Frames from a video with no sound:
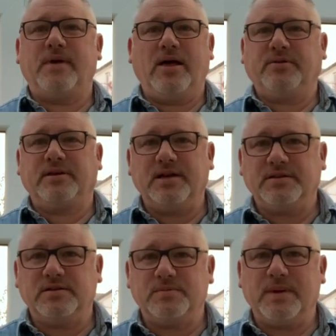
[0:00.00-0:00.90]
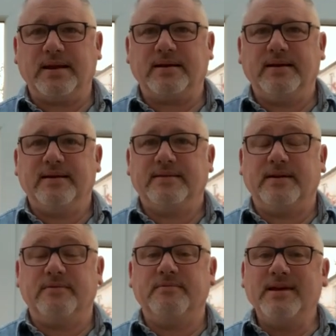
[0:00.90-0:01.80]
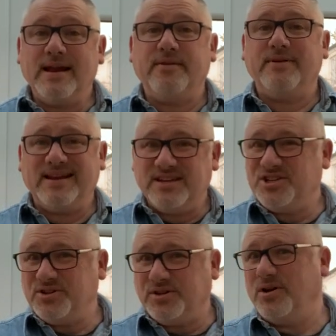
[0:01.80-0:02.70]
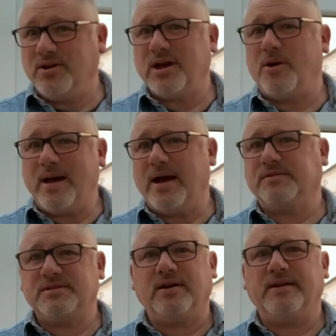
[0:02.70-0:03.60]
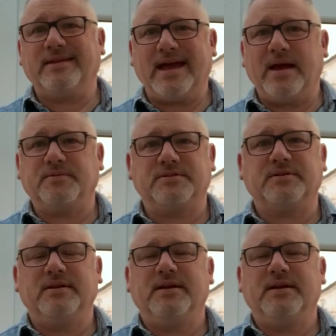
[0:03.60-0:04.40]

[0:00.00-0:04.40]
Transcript: health conditions mean that really, really should not go outside the house,